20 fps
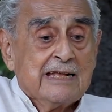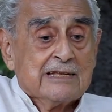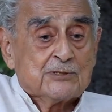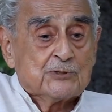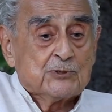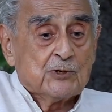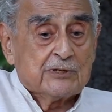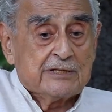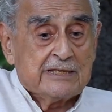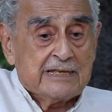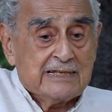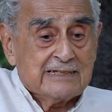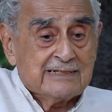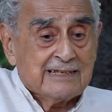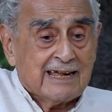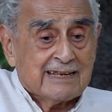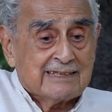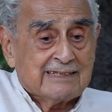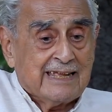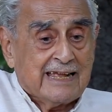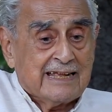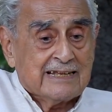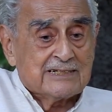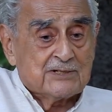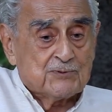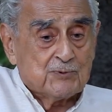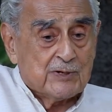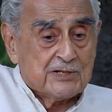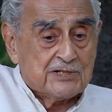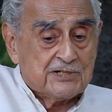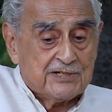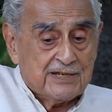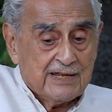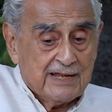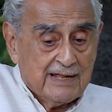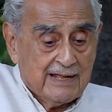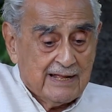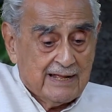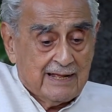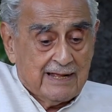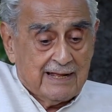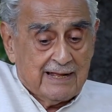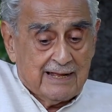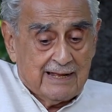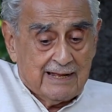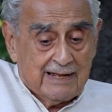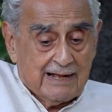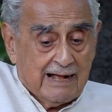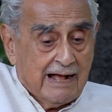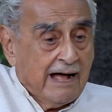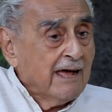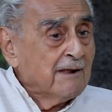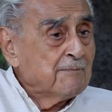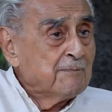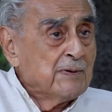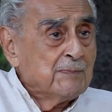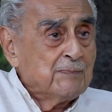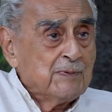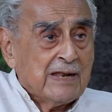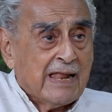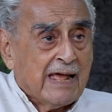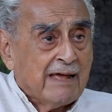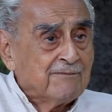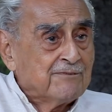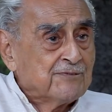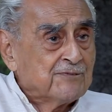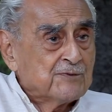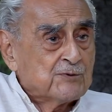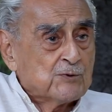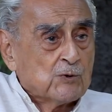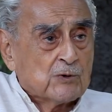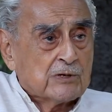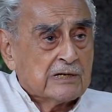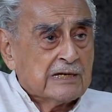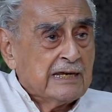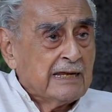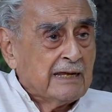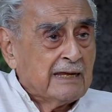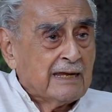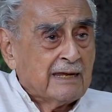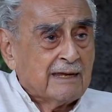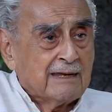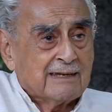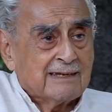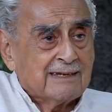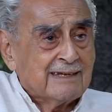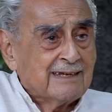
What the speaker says: So these are things which our people have totally,